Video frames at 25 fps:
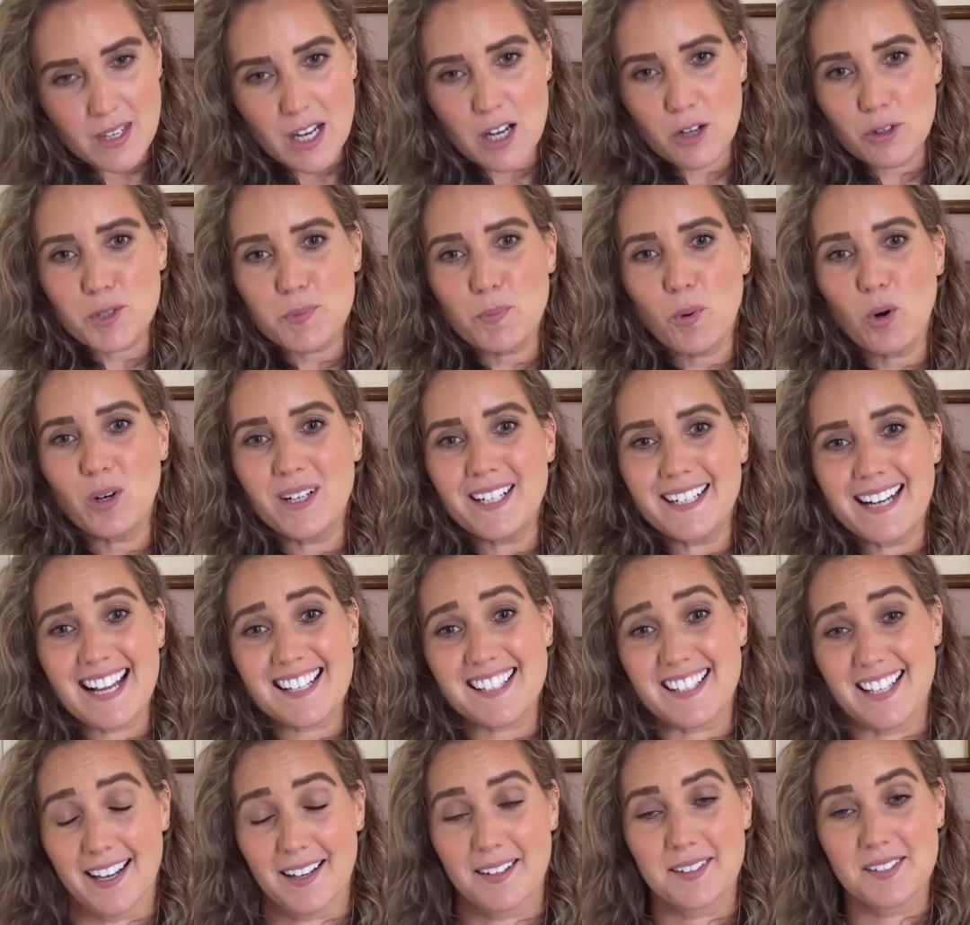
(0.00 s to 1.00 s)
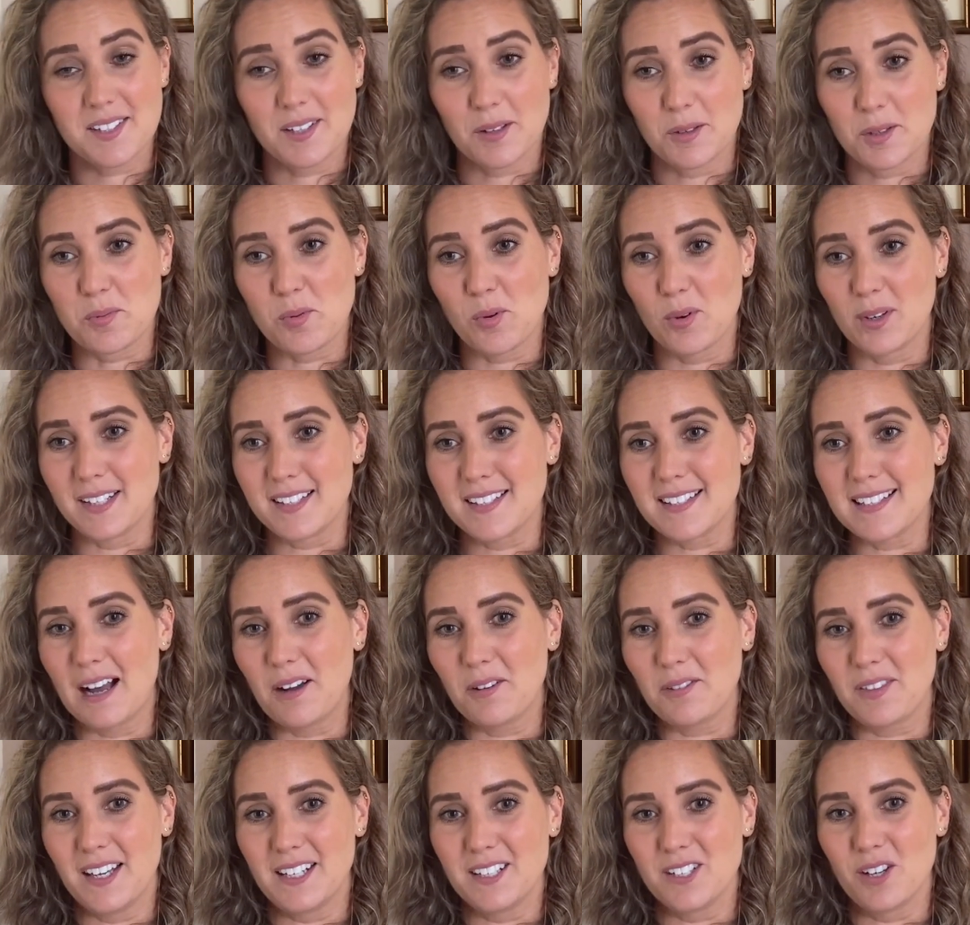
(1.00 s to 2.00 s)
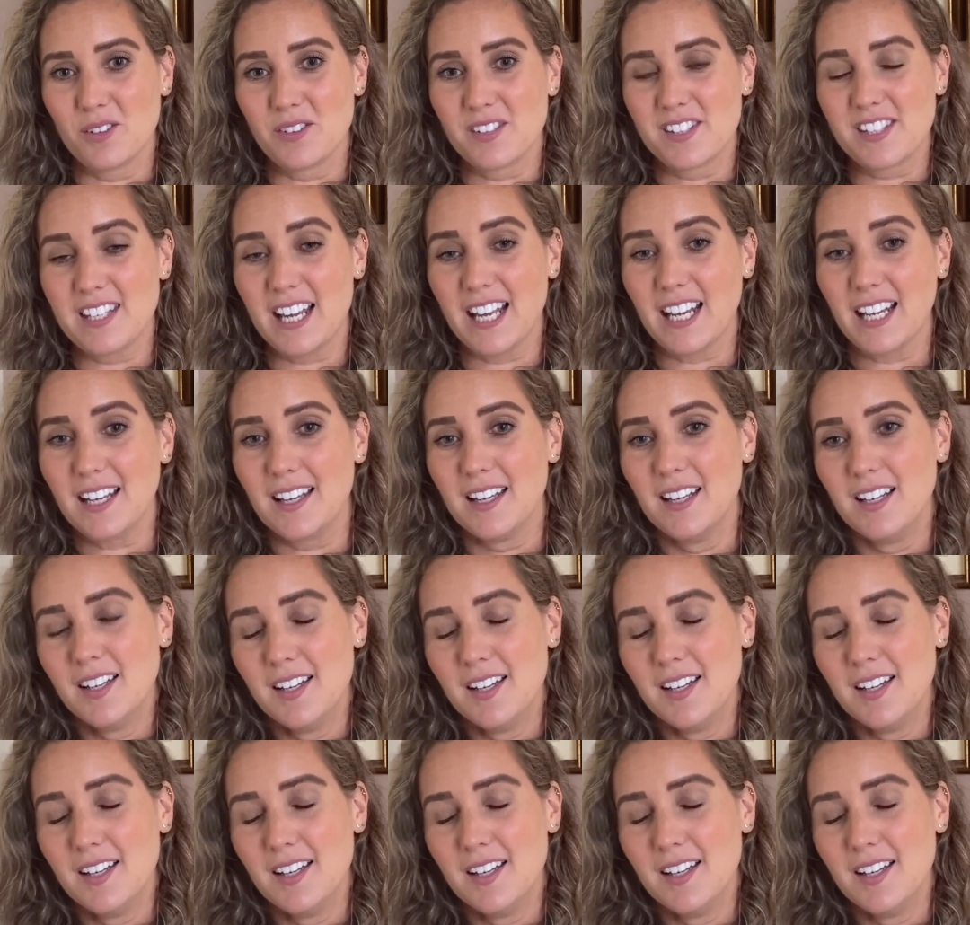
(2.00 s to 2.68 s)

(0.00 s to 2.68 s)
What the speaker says: Essex. I was born in Southend-on-Sea.